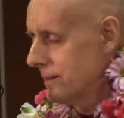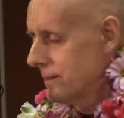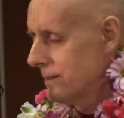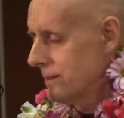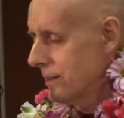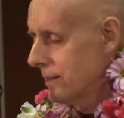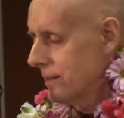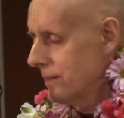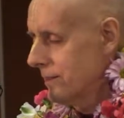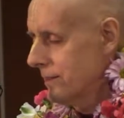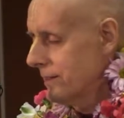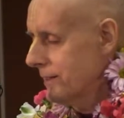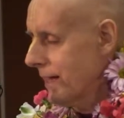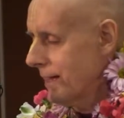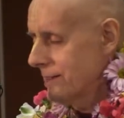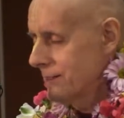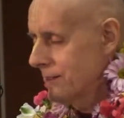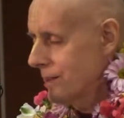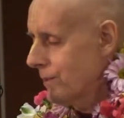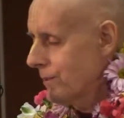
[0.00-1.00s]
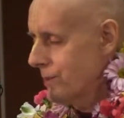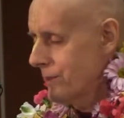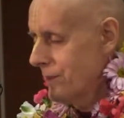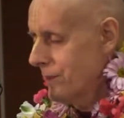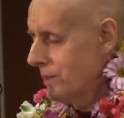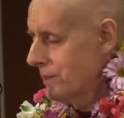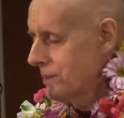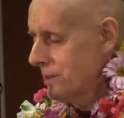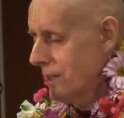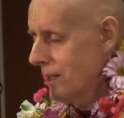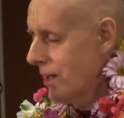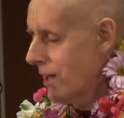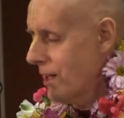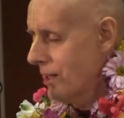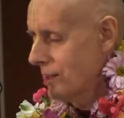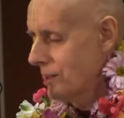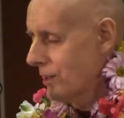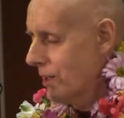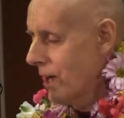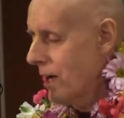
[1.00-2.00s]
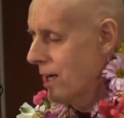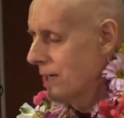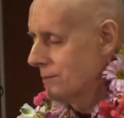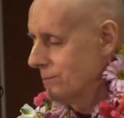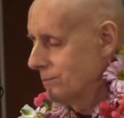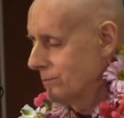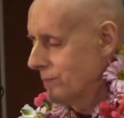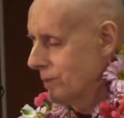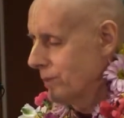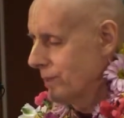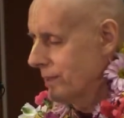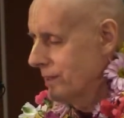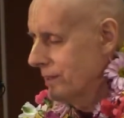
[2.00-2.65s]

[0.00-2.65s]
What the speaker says: So that culture is long gone.